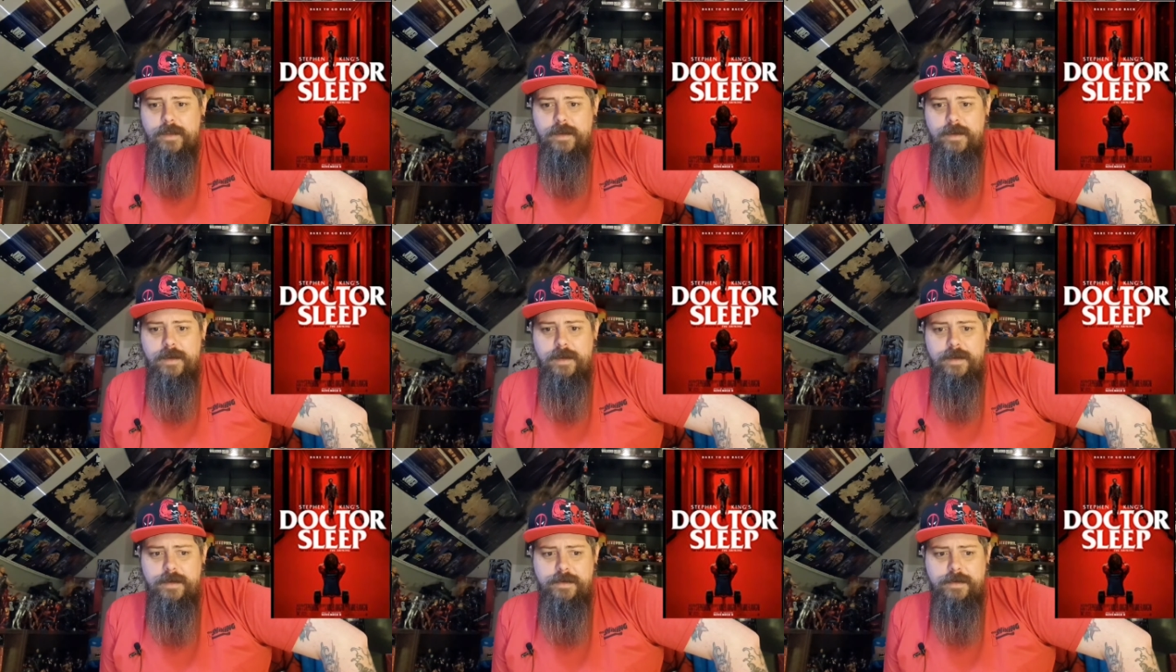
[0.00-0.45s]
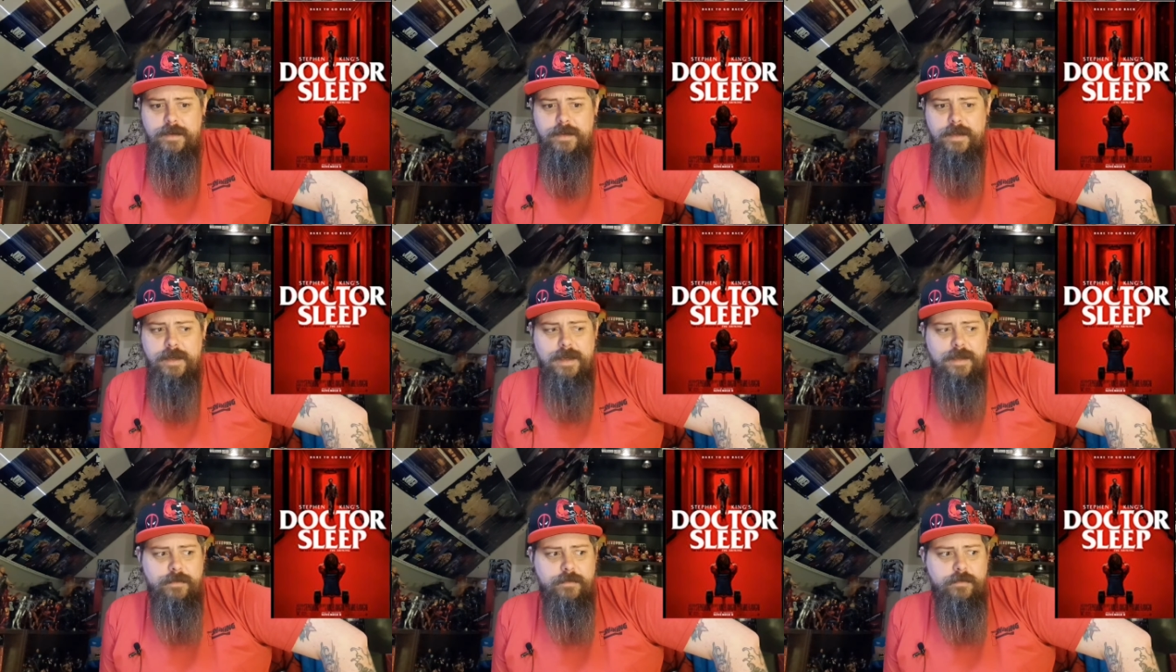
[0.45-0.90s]
And
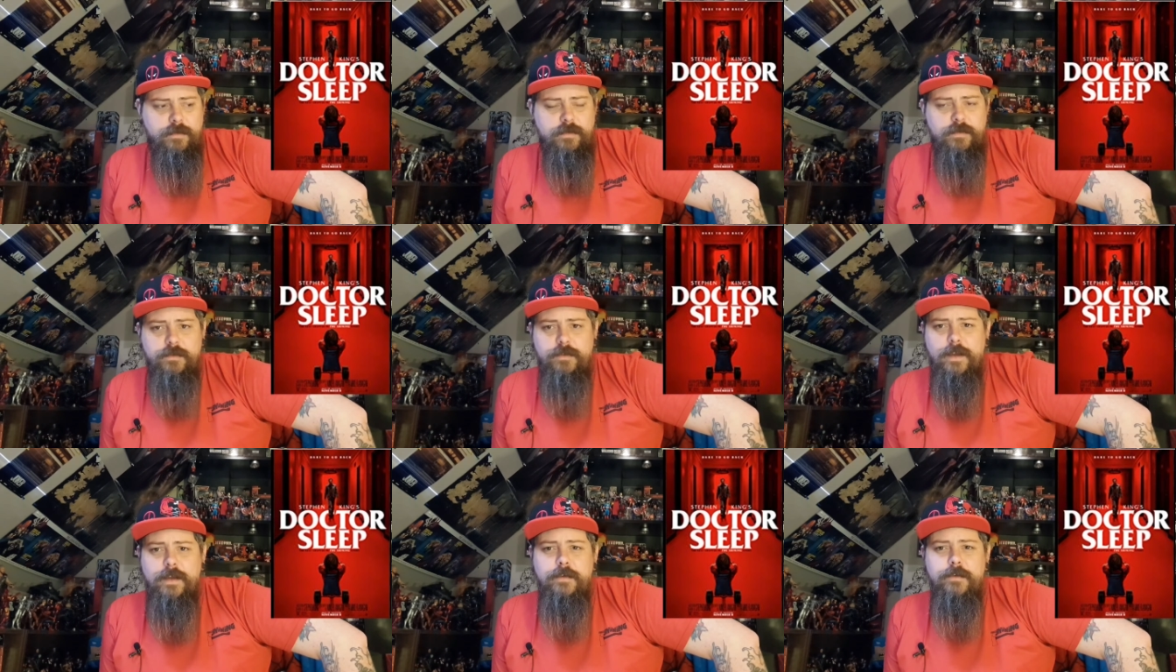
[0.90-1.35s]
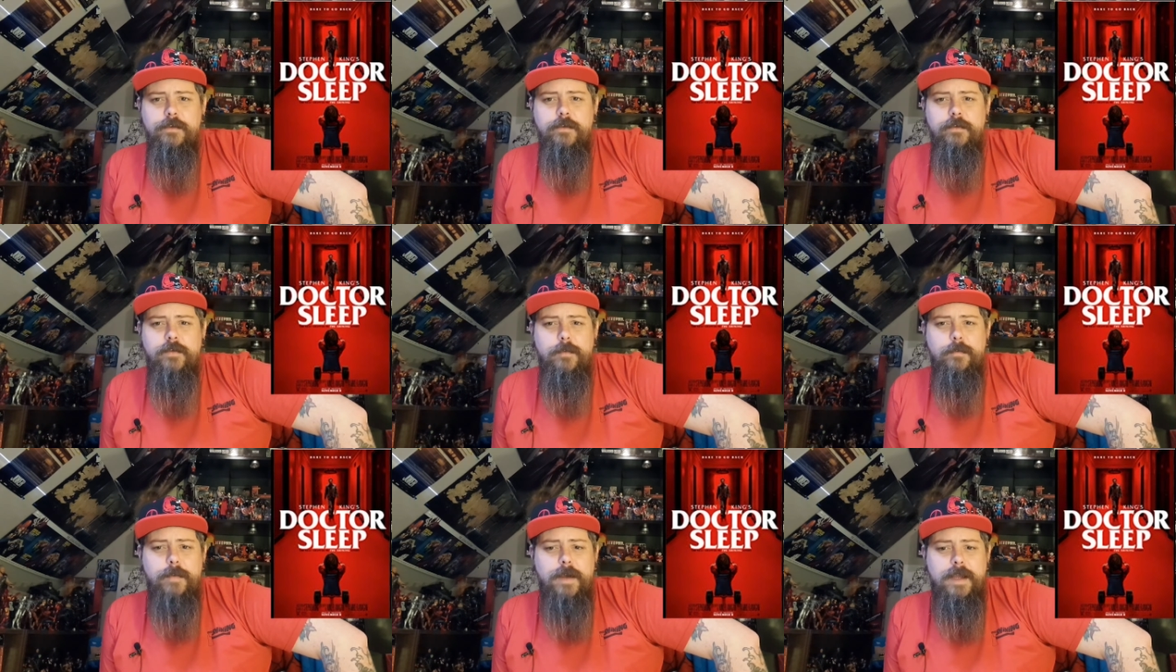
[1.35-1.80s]
it has this sense
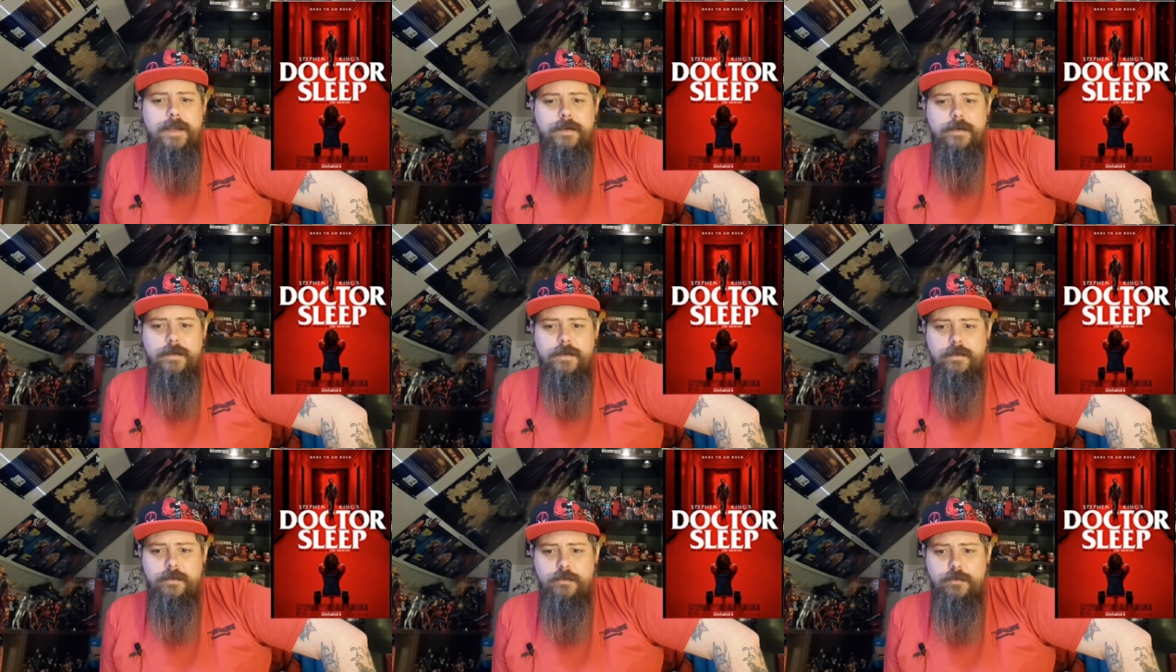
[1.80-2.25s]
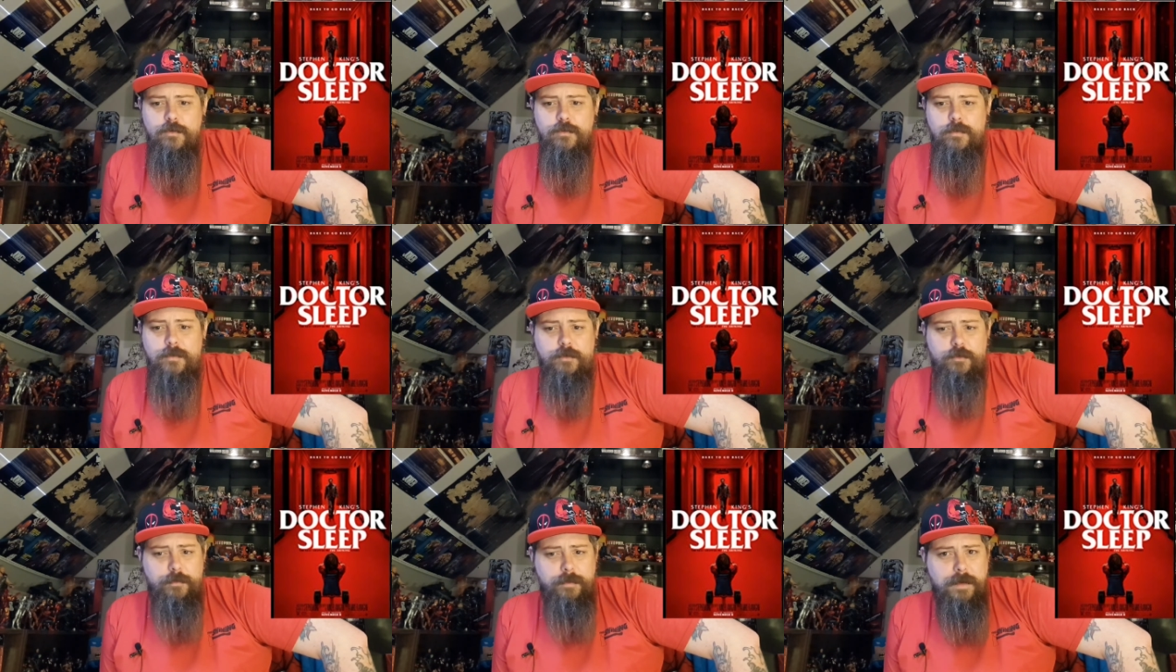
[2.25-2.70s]
of impending
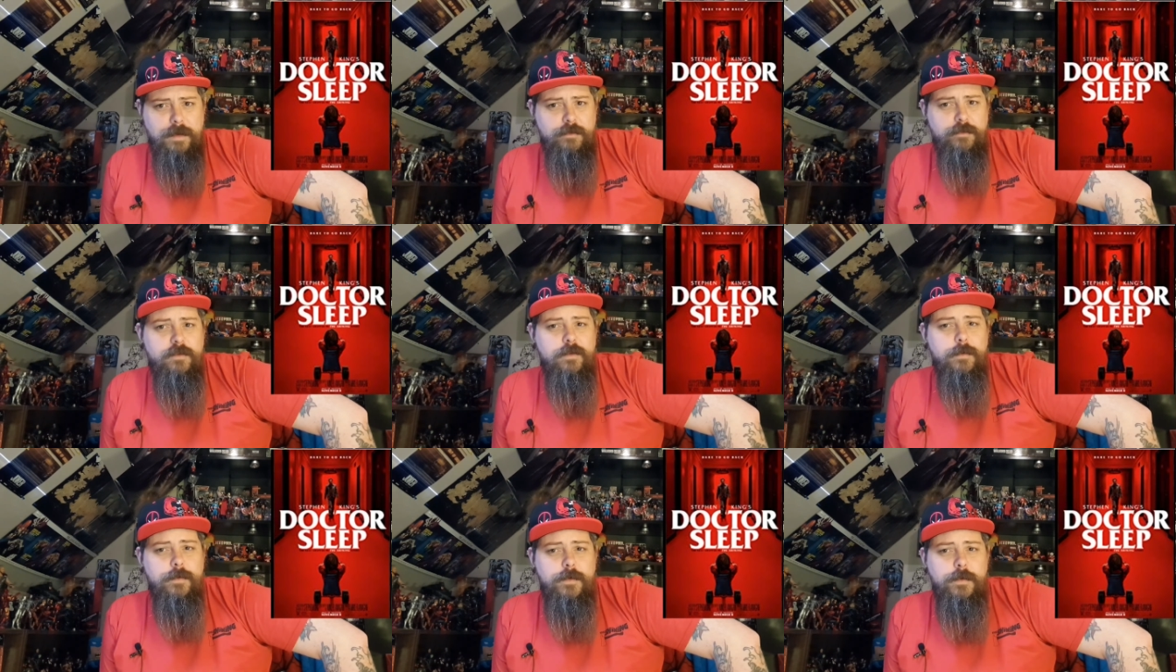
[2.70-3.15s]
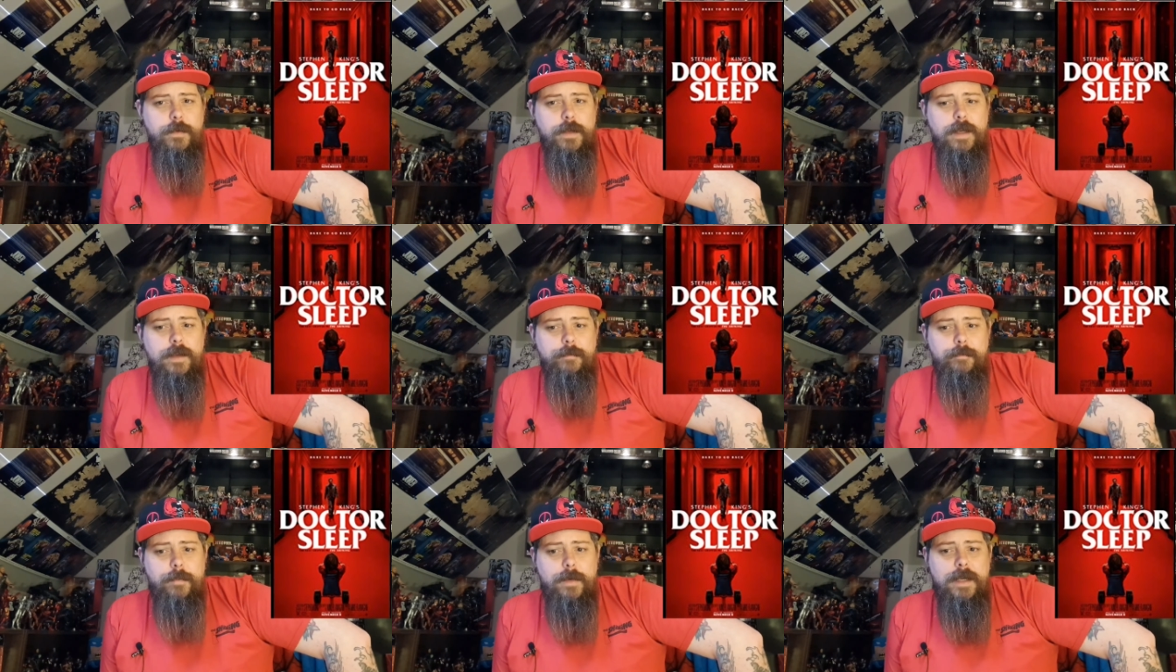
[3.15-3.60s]
doom, especially when you
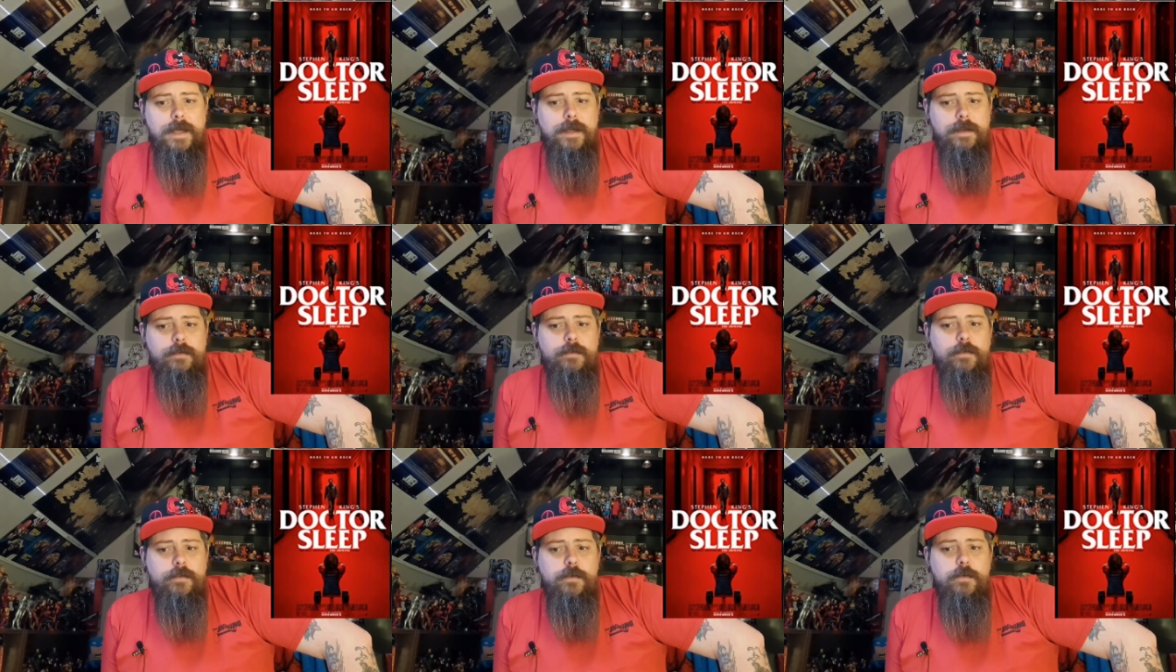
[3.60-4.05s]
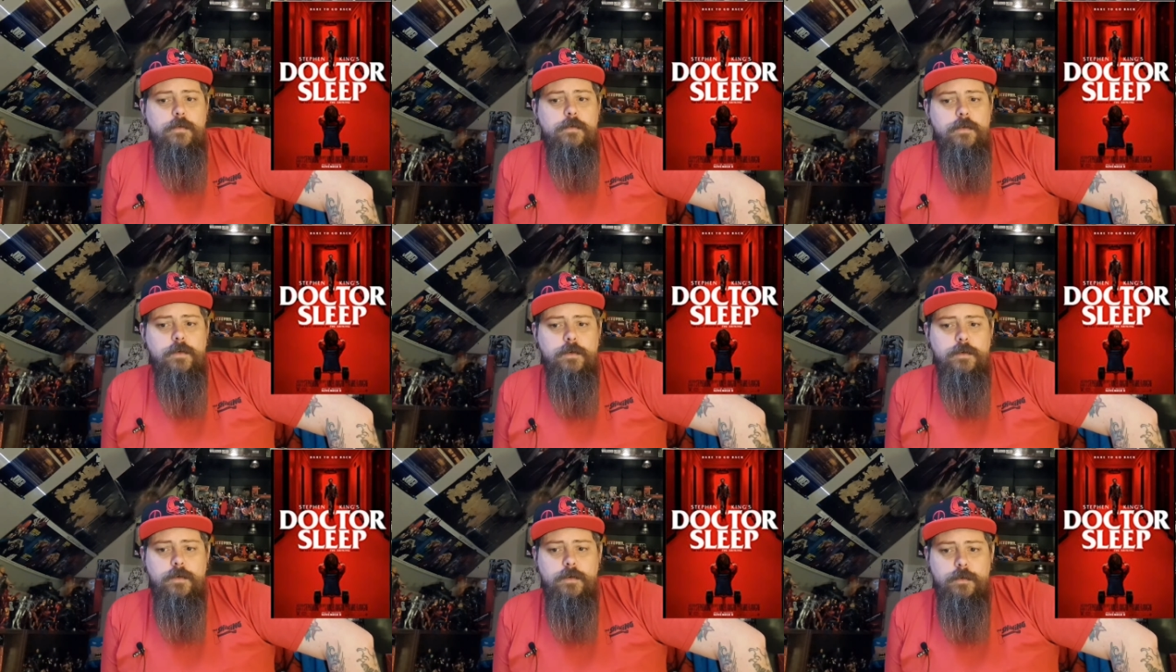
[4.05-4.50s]
get back to the
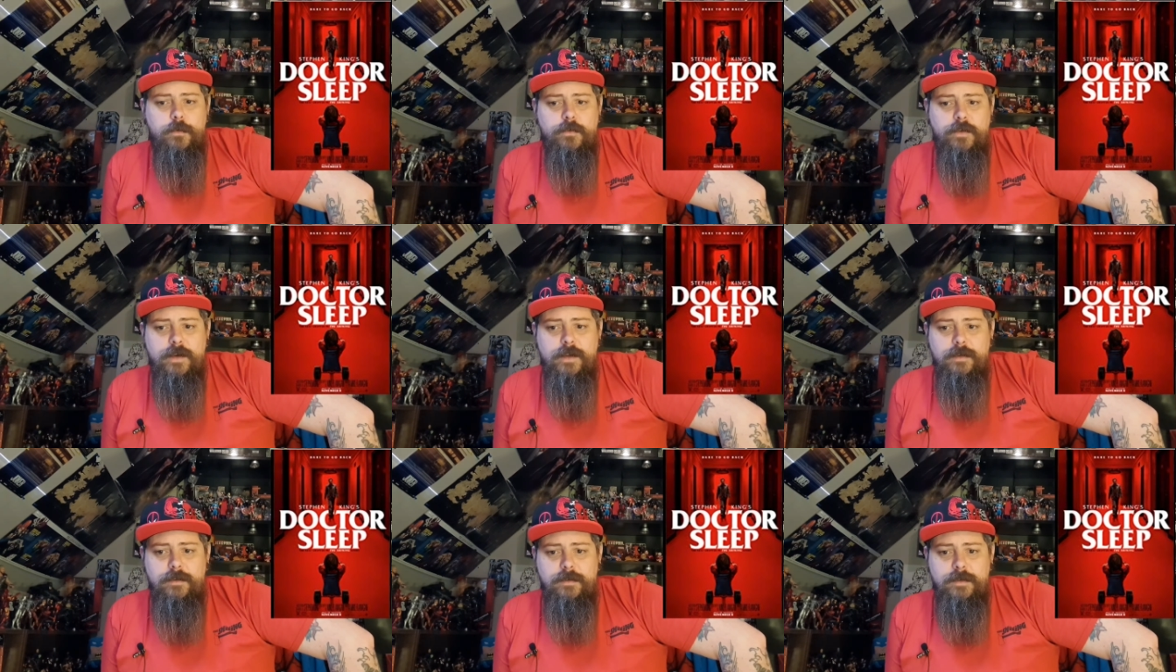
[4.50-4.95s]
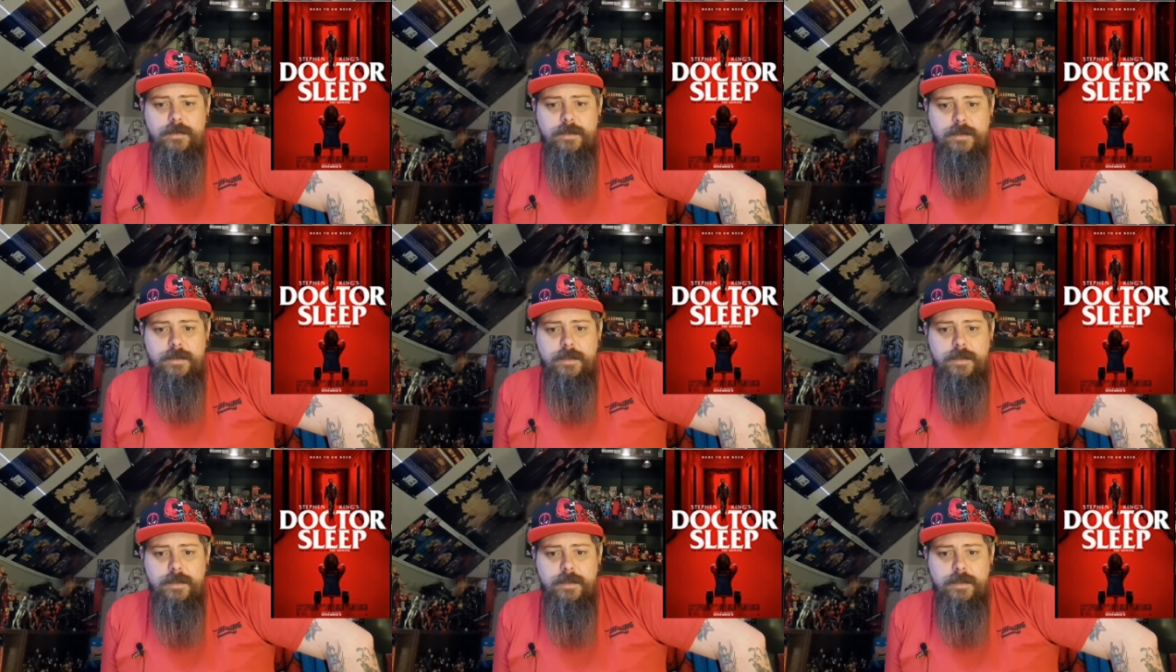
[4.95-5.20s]
Overlook Hotel.